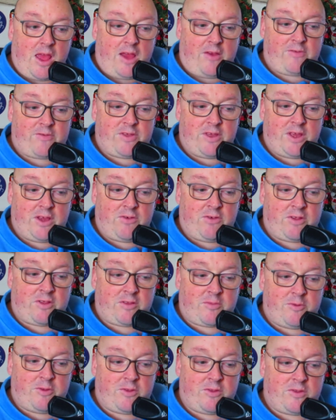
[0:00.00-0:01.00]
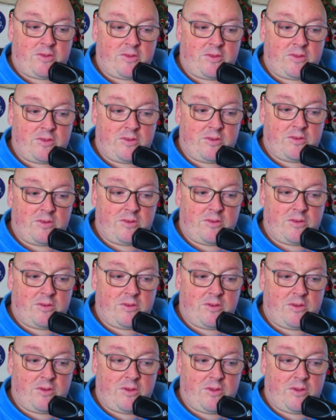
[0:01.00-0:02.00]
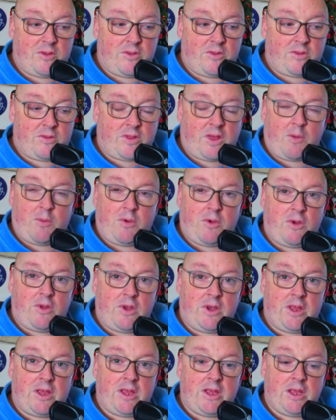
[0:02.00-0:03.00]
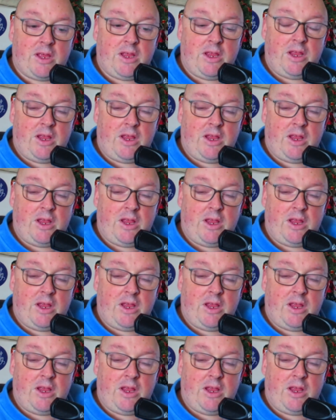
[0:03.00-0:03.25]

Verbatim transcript: I've seen Christmas so early,